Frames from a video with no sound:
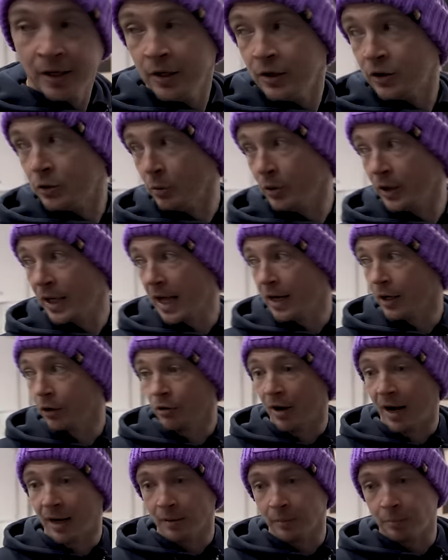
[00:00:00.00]
So we'll get the
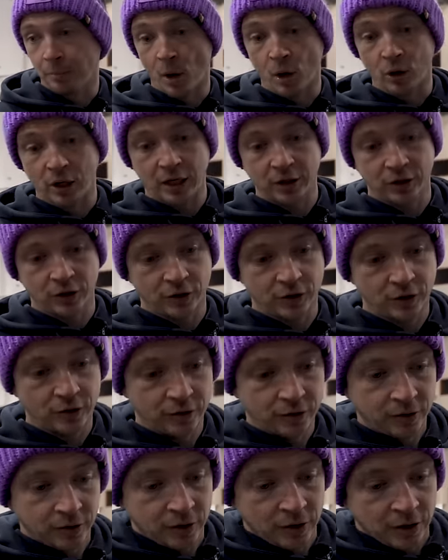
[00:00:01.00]
crank polished
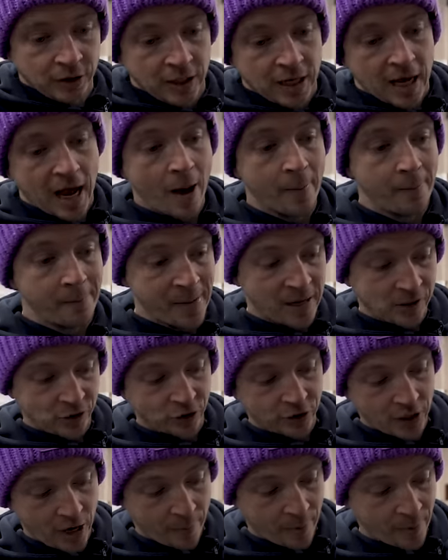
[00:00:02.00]
and
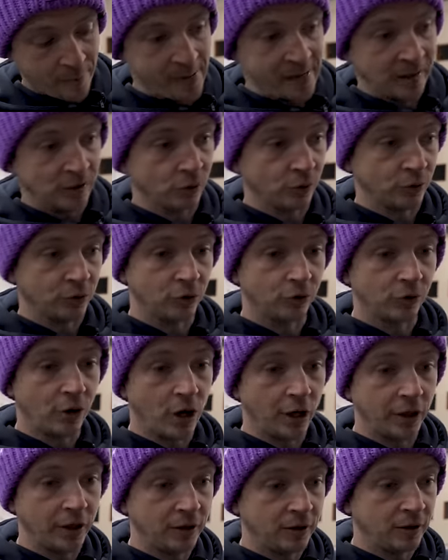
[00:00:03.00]
measured up and make sure it's all
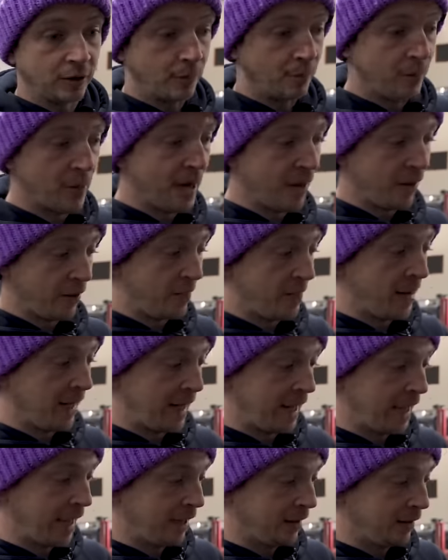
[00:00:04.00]
right. But at the
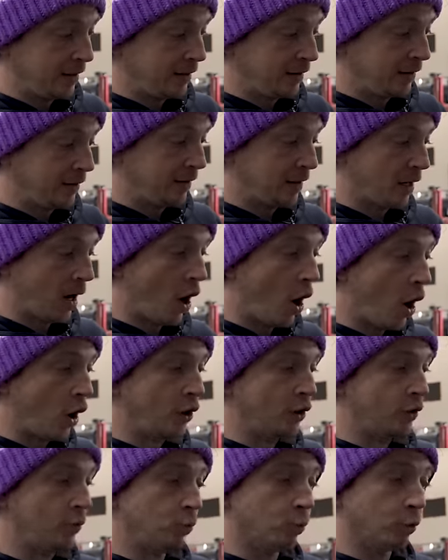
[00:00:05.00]
minute,
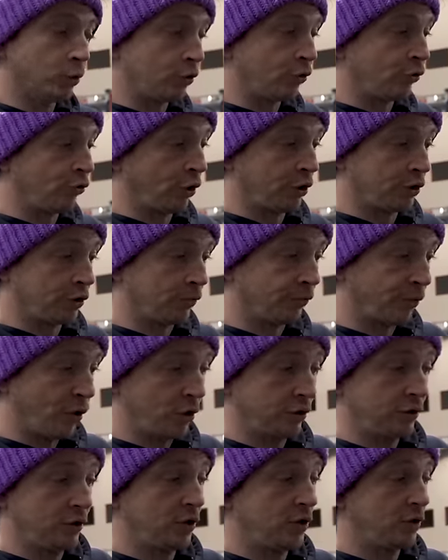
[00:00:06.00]
I wouldn't trust the
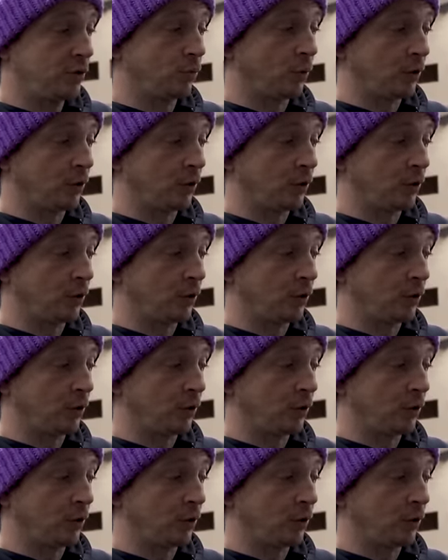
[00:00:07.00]
rods.